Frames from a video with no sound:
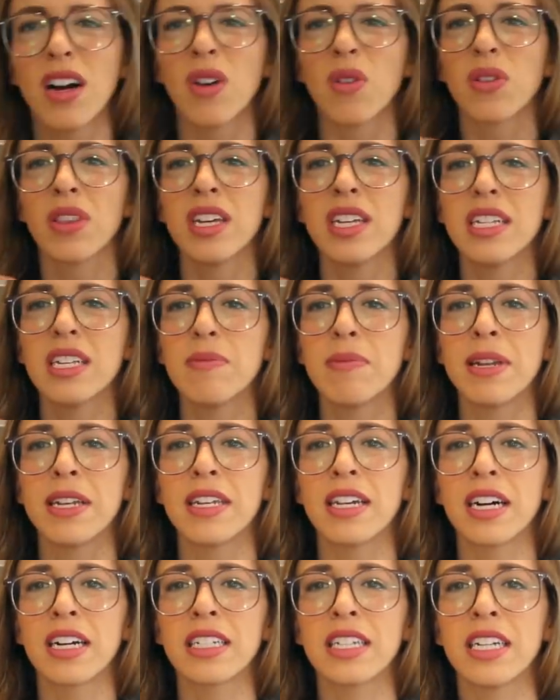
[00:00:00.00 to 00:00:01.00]
Oh, these have been
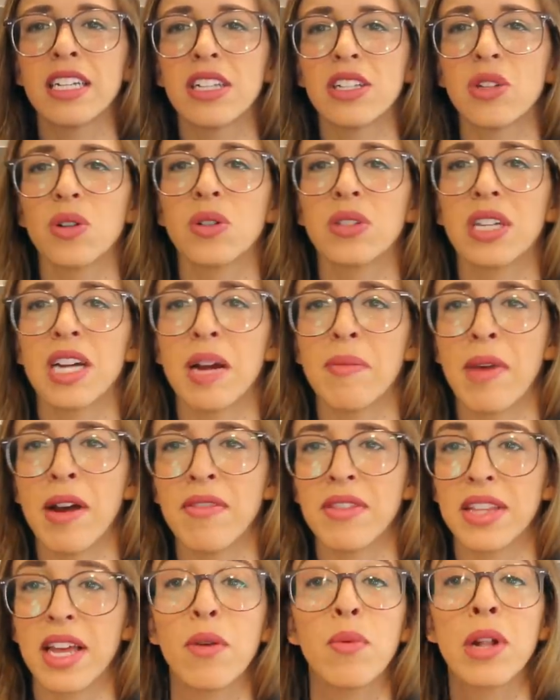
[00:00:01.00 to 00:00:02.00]
tucked in this whole time,
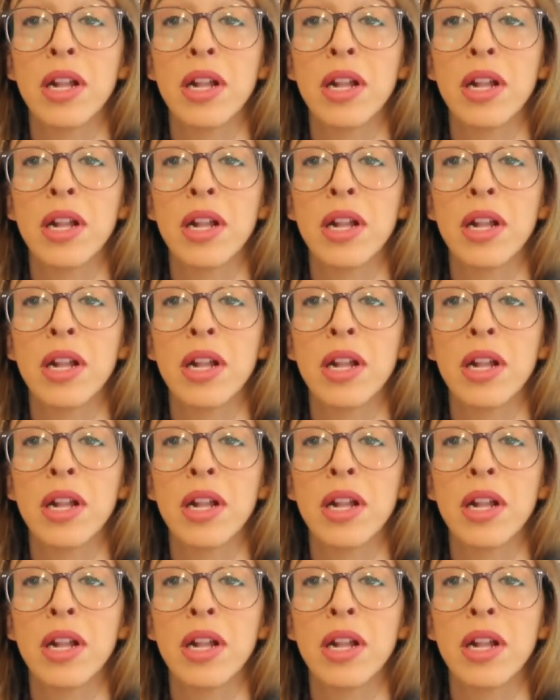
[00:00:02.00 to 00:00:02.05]
haven't they?